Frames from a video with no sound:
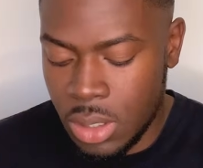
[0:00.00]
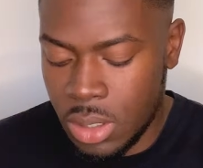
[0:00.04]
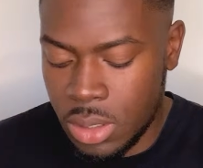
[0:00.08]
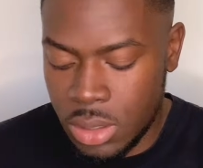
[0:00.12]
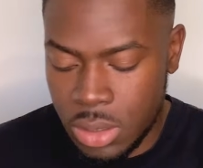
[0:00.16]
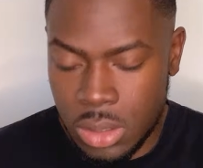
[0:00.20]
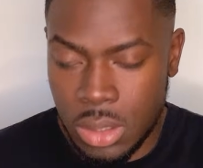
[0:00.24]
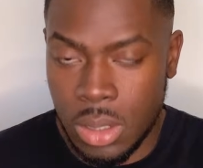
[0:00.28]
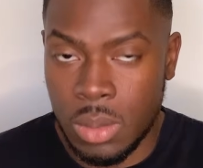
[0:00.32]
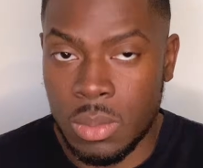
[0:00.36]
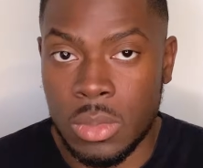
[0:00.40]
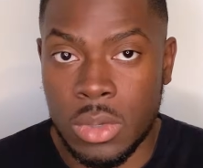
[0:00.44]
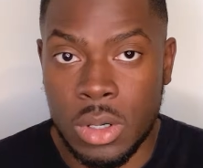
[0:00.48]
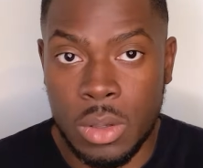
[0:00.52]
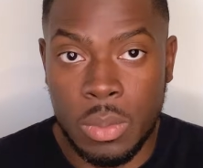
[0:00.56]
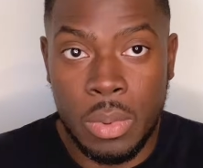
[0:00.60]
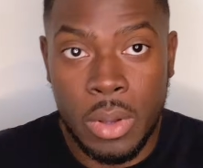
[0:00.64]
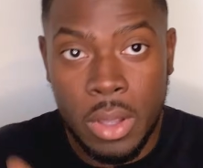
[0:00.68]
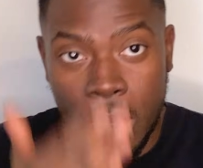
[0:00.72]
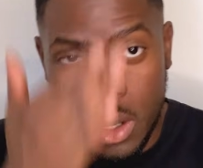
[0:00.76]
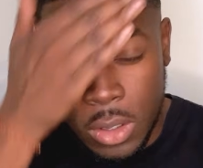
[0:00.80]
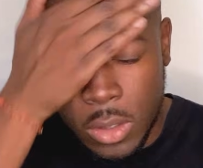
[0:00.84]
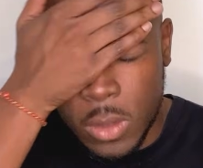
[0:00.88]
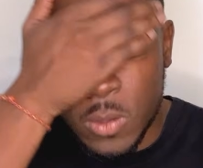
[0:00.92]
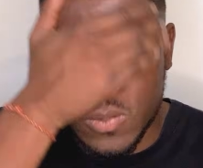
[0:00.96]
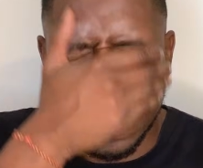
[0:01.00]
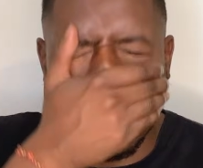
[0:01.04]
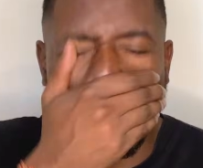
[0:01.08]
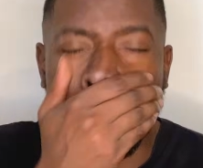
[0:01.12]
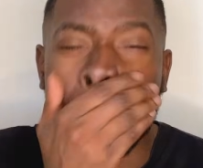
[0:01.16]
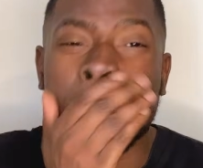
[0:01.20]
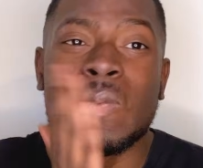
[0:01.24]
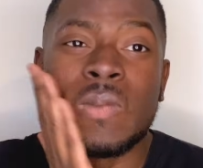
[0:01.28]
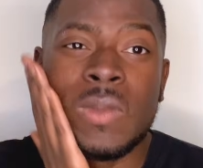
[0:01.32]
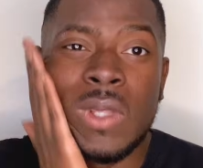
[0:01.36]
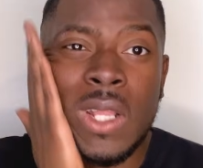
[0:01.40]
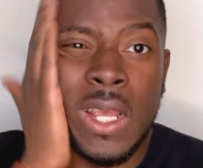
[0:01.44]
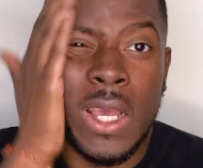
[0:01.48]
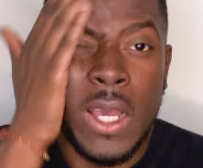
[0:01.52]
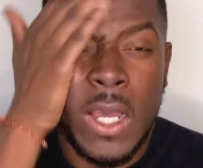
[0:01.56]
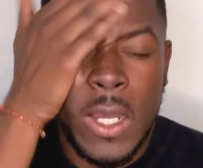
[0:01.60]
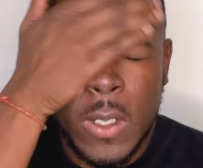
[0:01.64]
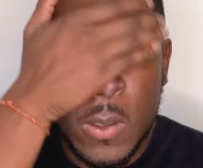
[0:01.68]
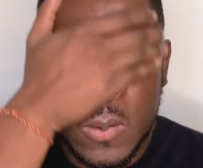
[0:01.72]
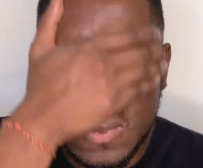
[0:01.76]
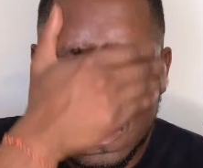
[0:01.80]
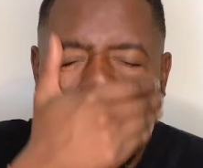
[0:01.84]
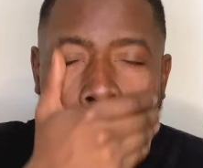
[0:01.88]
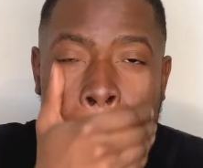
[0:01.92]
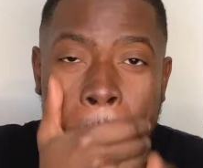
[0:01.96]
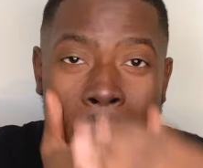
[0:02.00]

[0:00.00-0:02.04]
So I'm going to put it on now.